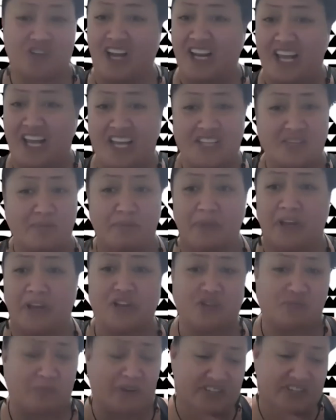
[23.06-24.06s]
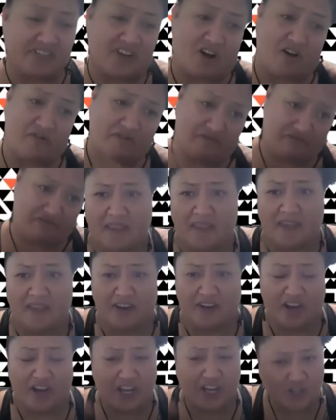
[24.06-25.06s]
had to manage myself.
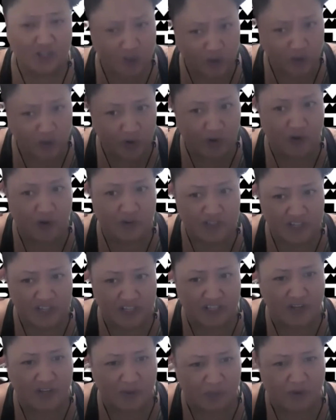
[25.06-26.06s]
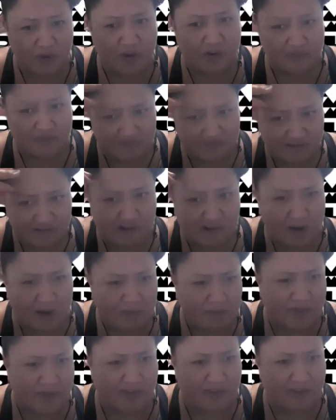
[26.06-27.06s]
And I had to learn to, you know what,
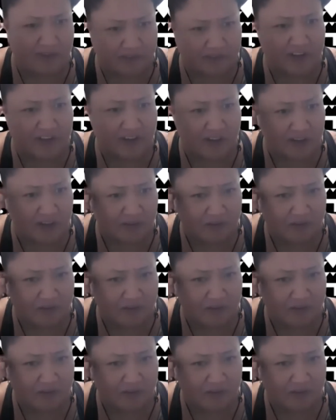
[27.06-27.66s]
Grab that thing and